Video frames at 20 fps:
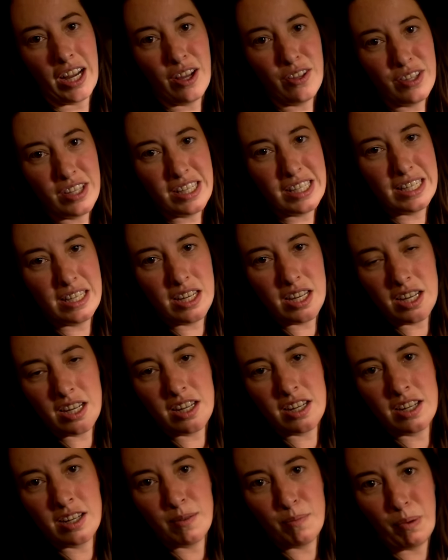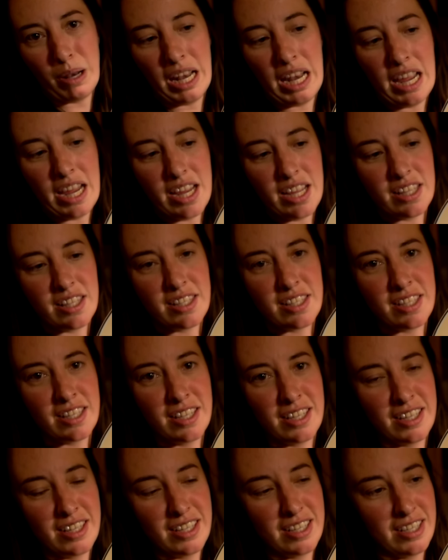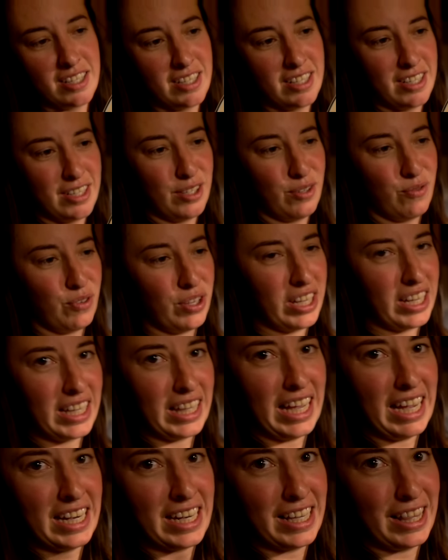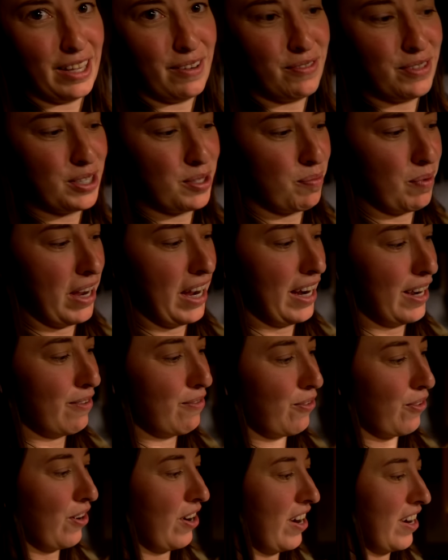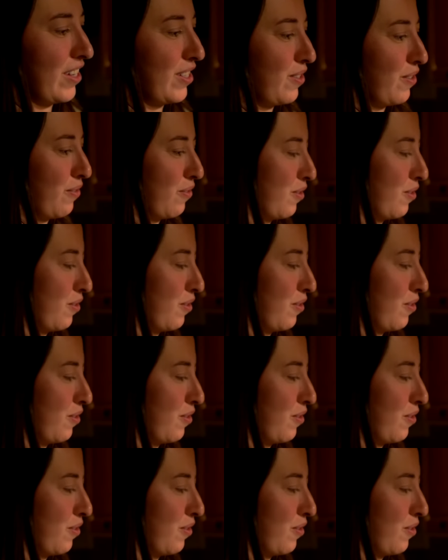out these neat plates. Really glad he left these behind for us.